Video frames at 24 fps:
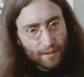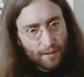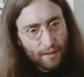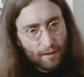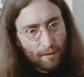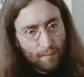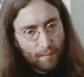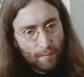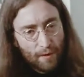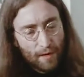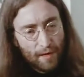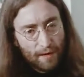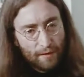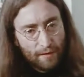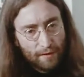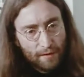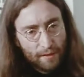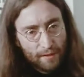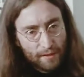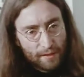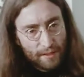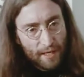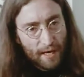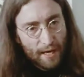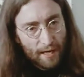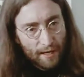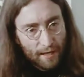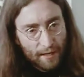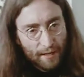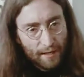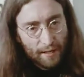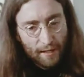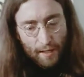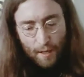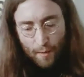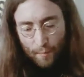going to come round and
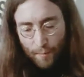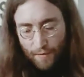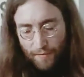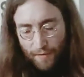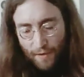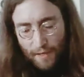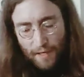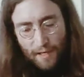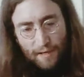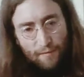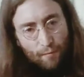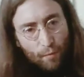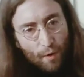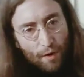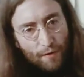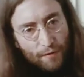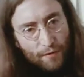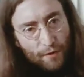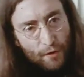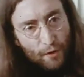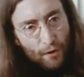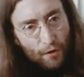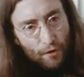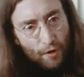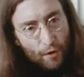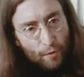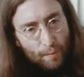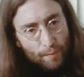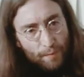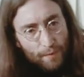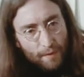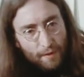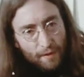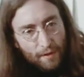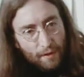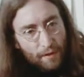attack. But if you leave one door
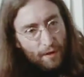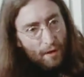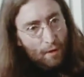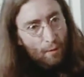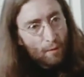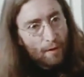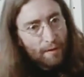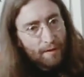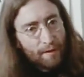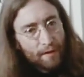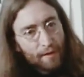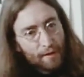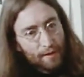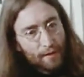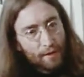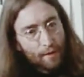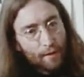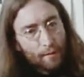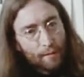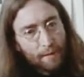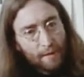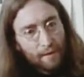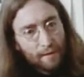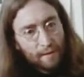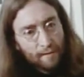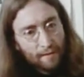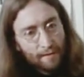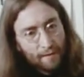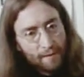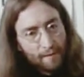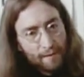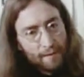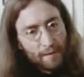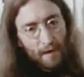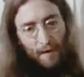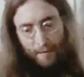open, you know where they're going to come in,
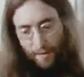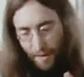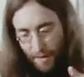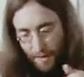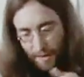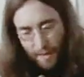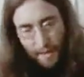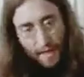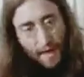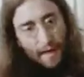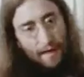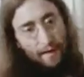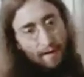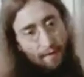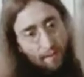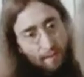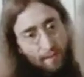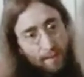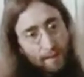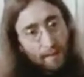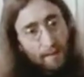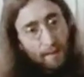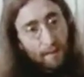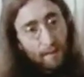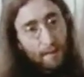and then you get them.